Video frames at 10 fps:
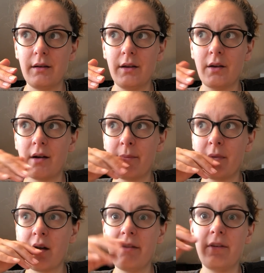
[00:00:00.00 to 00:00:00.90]
I'm
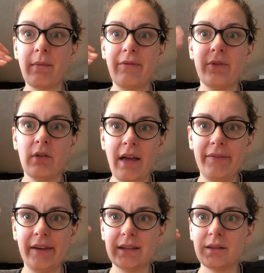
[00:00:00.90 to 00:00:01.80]
not living my full
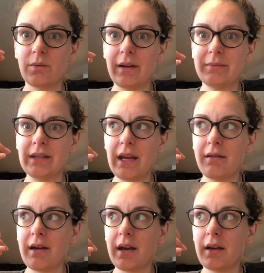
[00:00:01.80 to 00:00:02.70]
life, I guess is what I'm saying.
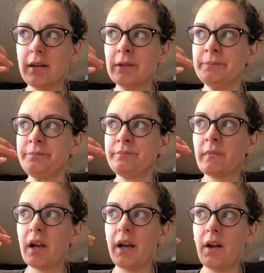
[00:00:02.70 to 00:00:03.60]
Like,
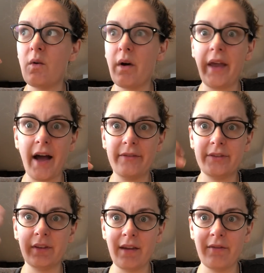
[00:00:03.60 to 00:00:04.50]
I don't want to have
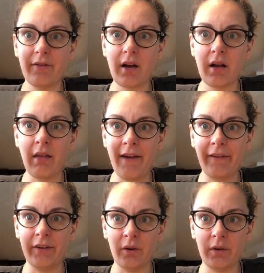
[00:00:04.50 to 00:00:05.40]
to live a life
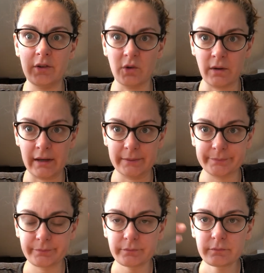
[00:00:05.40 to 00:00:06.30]
I don't enjoy.
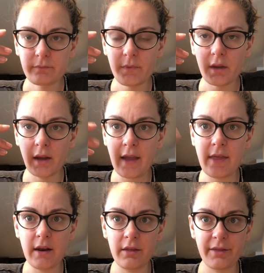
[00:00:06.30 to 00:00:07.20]

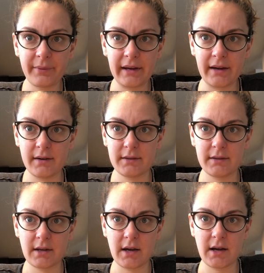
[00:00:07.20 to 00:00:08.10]
And then in 3
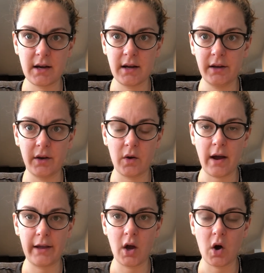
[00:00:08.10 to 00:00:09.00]
years,
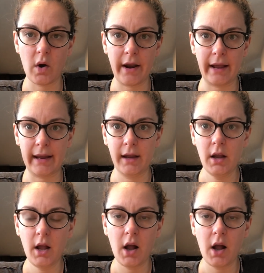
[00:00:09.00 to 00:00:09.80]
I go and I